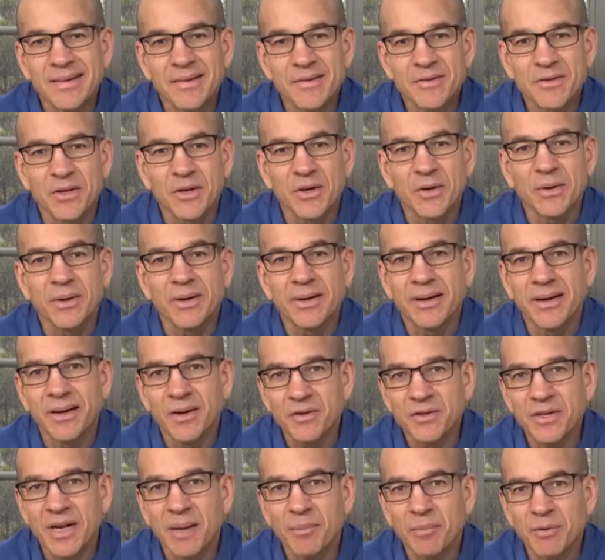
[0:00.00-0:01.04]
So
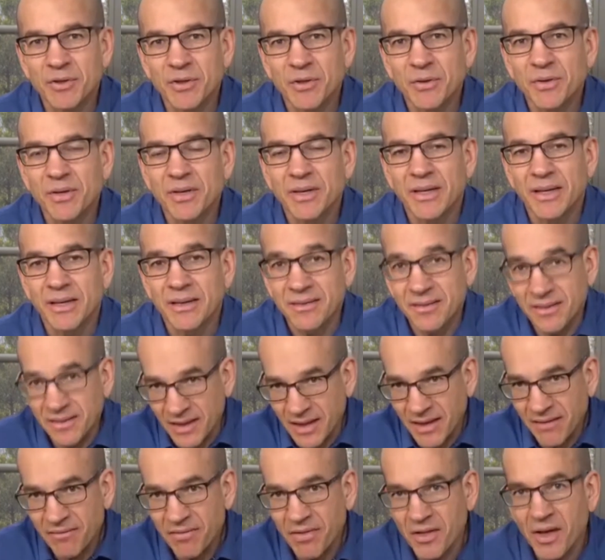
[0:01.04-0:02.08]
here's an opportunity to
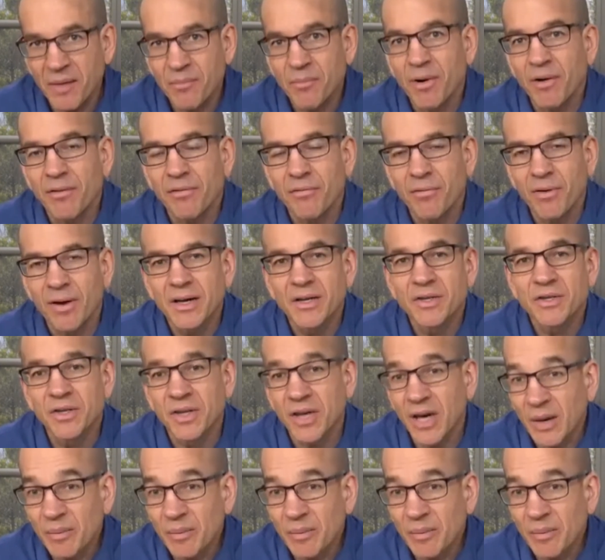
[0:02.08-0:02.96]
give them a fresh,